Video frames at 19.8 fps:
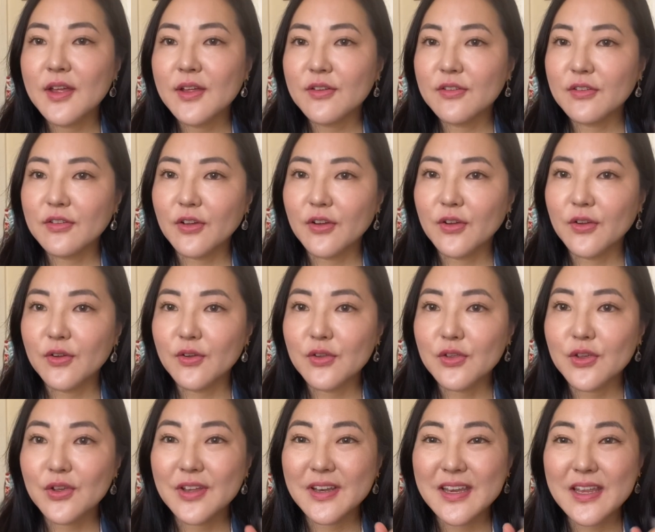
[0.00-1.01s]
So
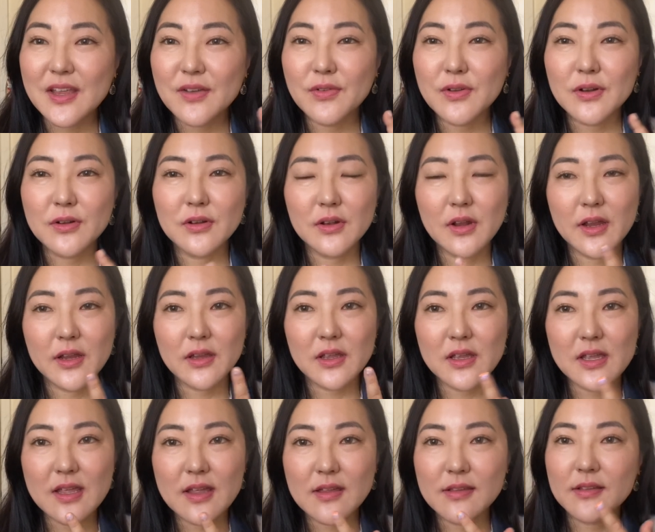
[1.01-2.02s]
you could even like
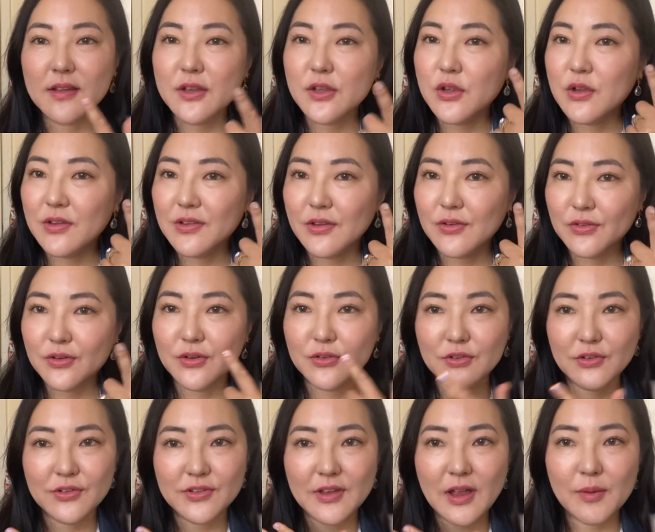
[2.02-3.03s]
easily use it to
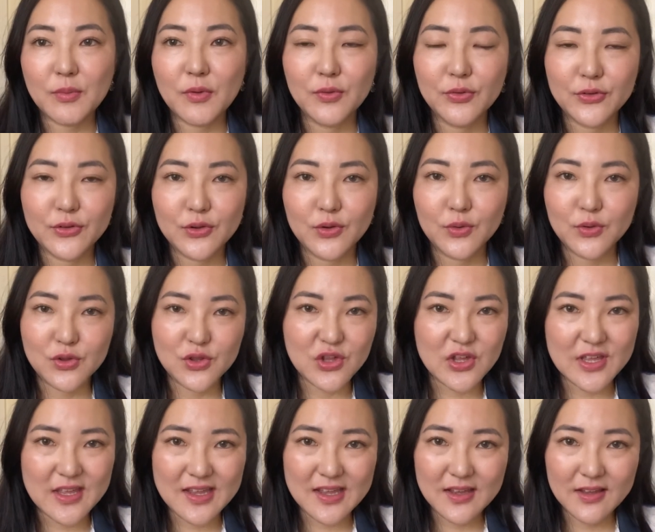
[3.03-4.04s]
just dab onto your
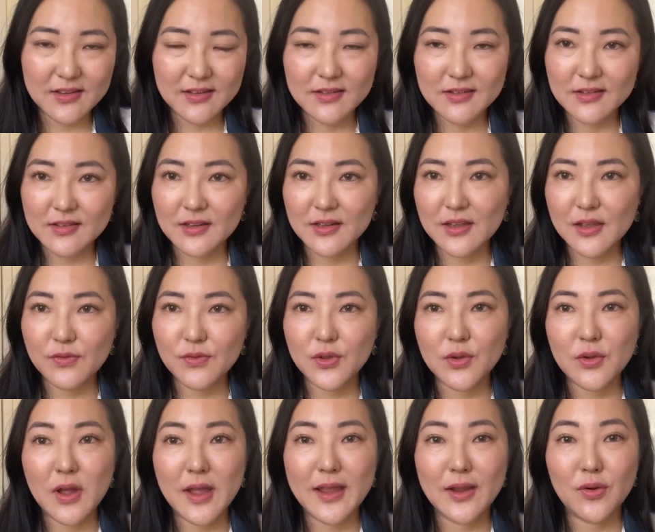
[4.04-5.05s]
cheeks to give
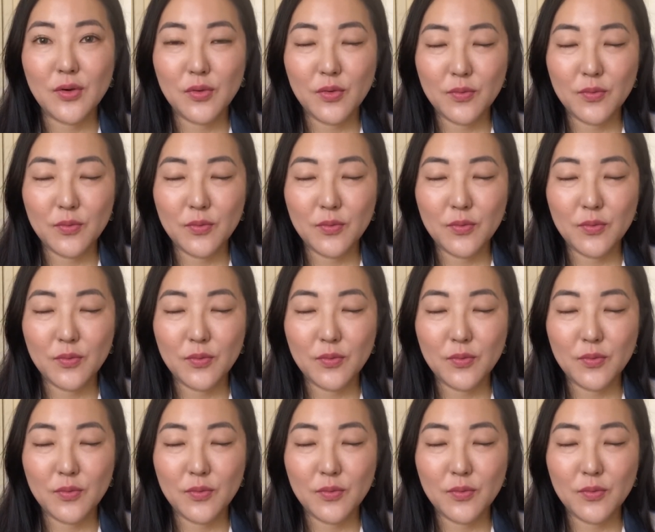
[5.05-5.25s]
you a